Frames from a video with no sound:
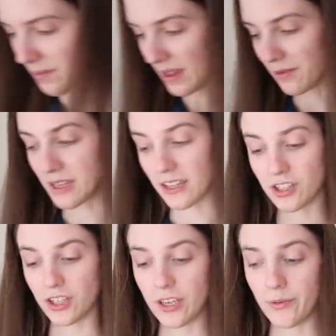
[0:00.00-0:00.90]
But that was
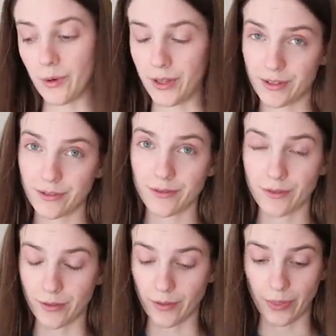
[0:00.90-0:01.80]
actually with
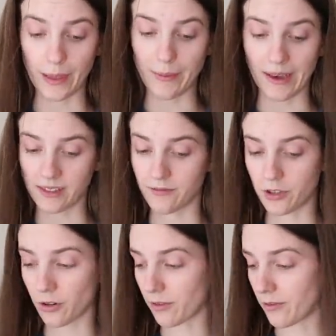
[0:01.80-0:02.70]
the best
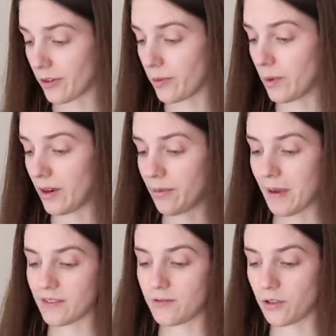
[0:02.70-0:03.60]
photographer, one of the
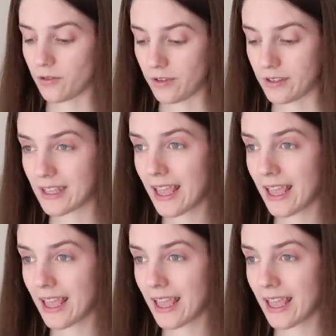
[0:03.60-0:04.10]
best photographers